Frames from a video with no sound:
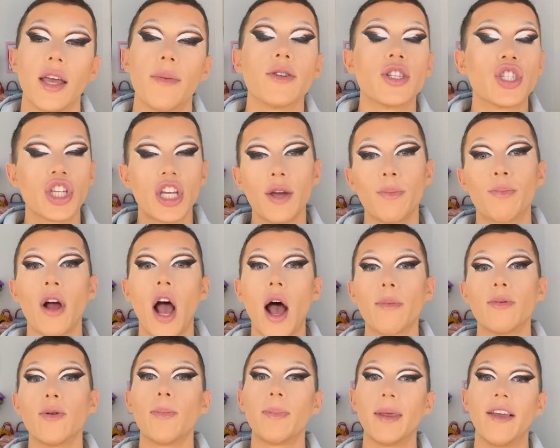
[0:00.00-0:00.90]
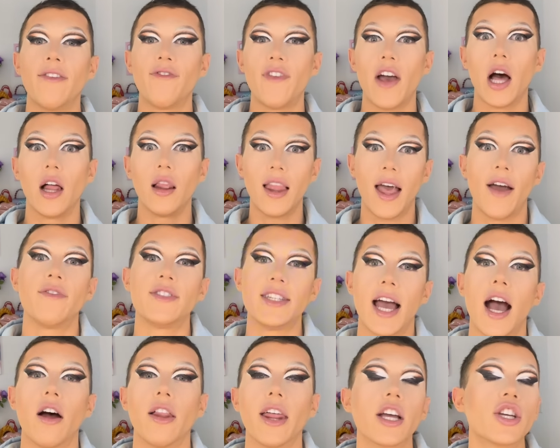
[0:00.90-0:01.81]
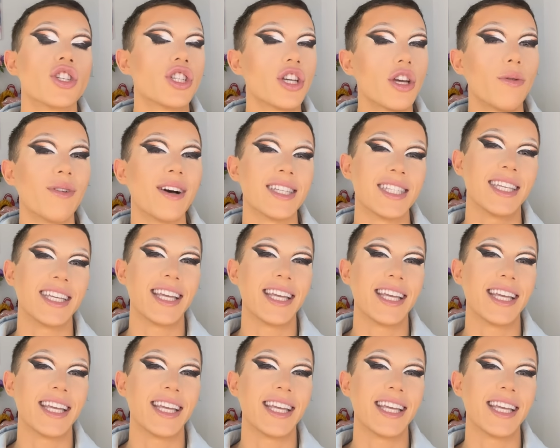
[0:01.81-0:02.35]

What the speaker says: but she probably felt left out, like she wasn't